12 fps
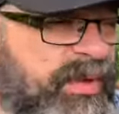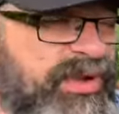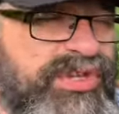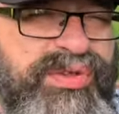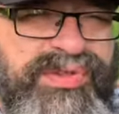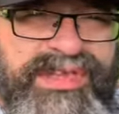I want
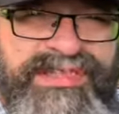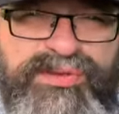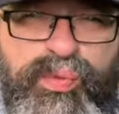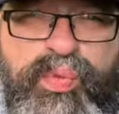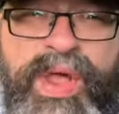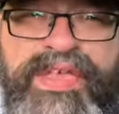to do things
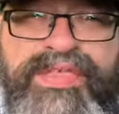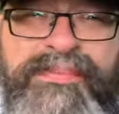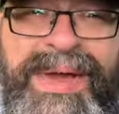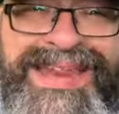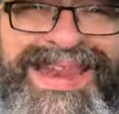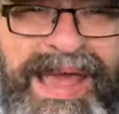with
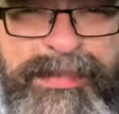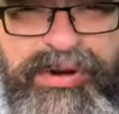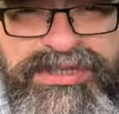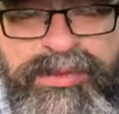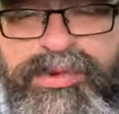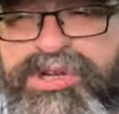my
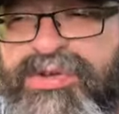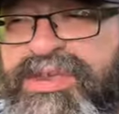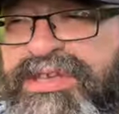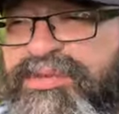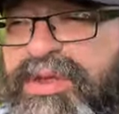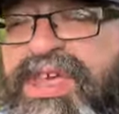neighbors, I want to do
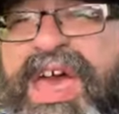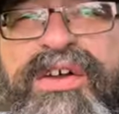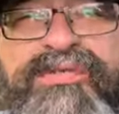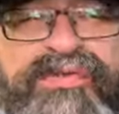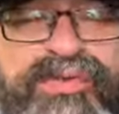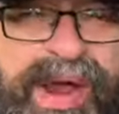things with
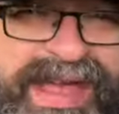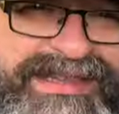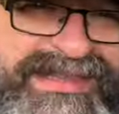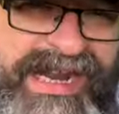friends